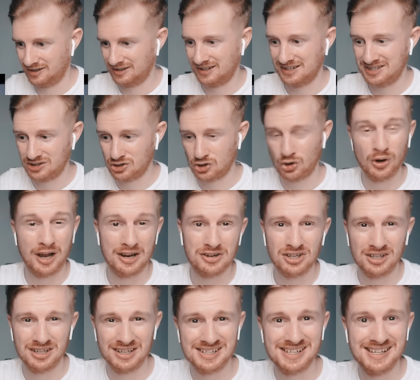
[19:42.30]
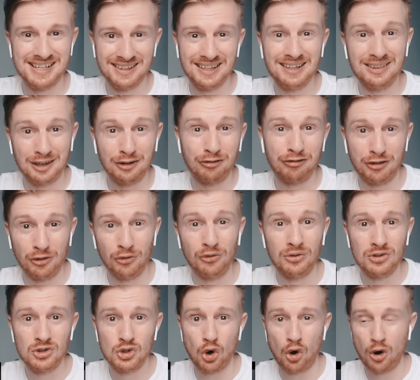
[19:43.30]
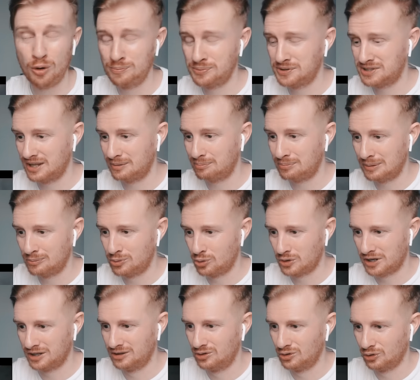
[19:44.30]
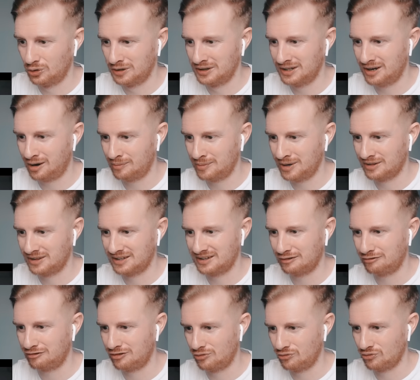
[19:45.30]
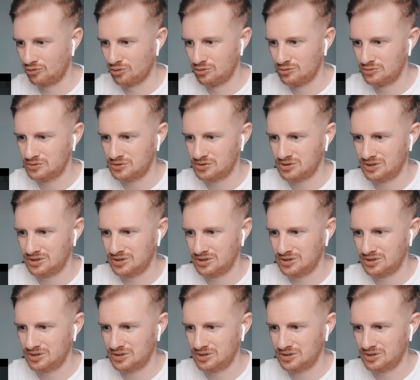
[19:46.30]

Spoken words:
and this is cool actually seeing the different jobs that people can do in the army or the different roles.